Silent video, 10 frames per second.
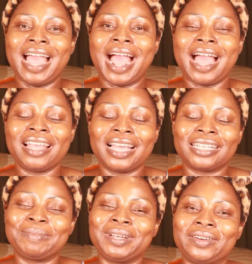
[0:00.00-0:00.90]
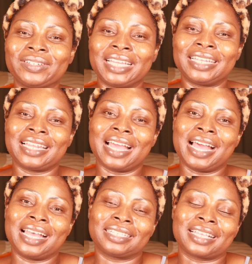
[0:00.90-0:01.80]
I, it has been long time that I
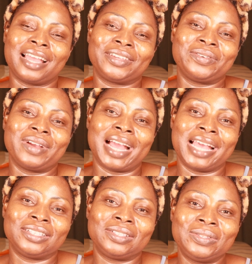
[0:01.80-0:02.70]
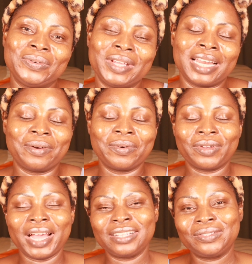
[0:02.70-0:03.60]
ask how you guys doing are you
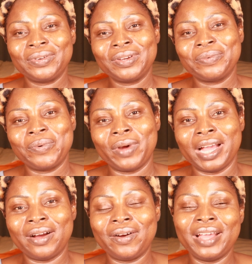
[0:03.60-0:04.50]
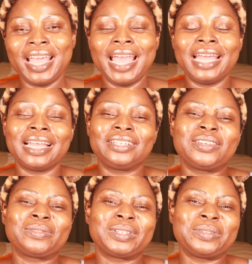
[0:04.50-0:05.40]
guys doing well and I
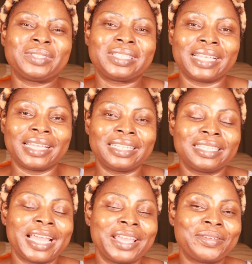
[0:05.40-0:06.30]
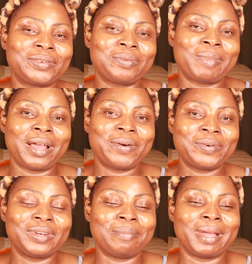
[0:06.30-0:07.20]
just want to say thank you to my
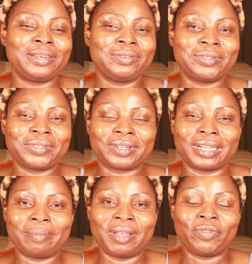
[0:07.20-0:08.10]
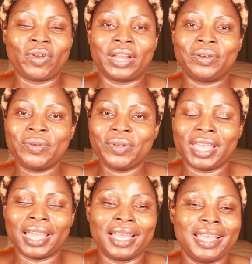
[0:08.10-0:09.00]
old and my new subscriber if you are new
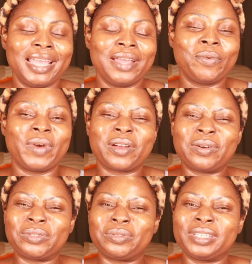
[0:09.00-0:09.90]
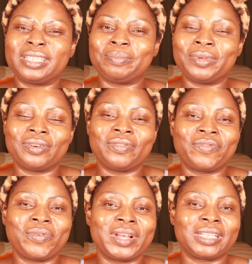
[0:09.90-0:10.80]
here welcome to this
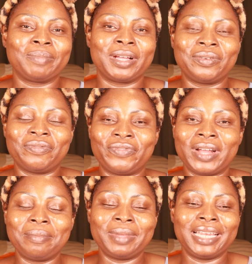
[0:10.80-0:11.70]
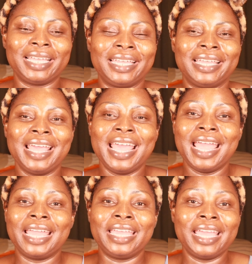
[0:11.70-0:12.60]
beautiful Esmado family
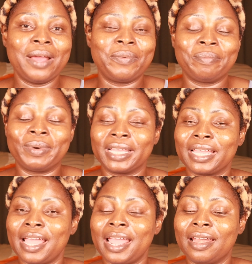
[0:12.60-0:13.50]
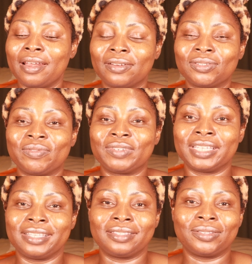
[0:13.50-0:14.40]
and here we bring a lot of
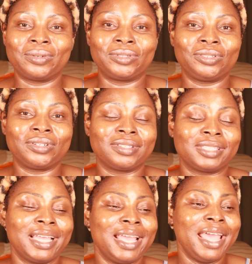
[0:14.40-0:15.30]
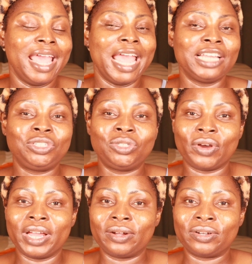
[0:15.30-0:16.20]
things so just
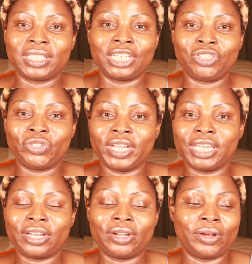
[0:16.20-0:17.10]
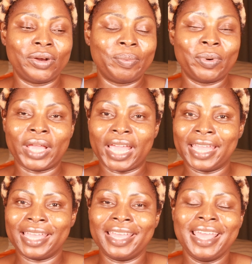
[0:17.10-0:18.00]
enjoy us and join the club
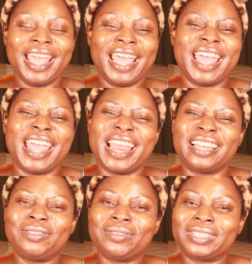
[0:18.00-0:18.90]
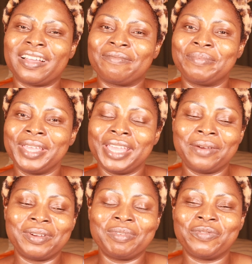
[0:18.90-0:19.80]
okay and those have been
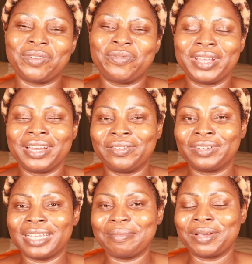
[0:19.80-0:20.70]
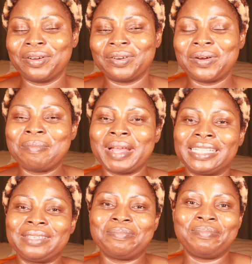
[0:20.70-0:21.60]
here with me for a very long time God
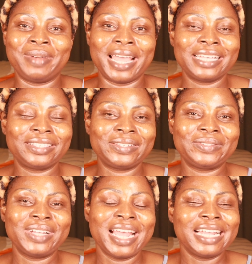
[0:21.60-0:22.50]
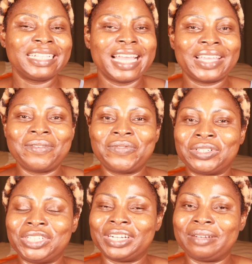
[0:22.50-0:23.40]
Almighty bless you thank you
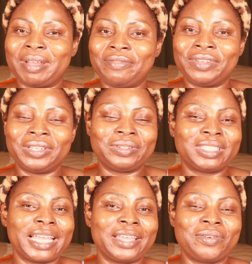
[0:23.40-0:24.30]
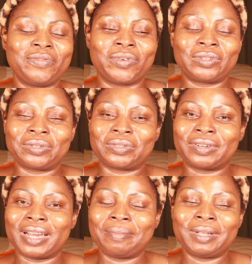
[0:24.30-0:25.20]
for sharing my video thank you for
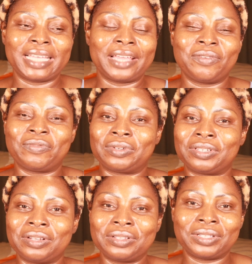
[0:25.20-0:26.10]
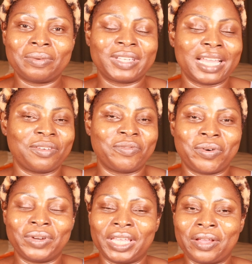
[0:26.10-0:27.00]
subscribing thank you for thumbs up thank you for
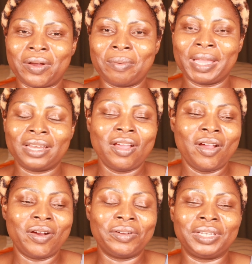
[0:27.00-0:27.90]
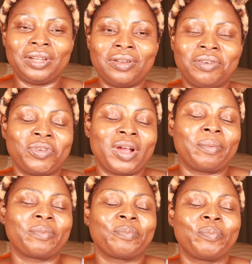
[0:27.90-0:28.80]
all the comments all the love you
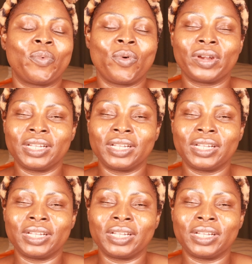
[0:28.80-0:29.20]
have pour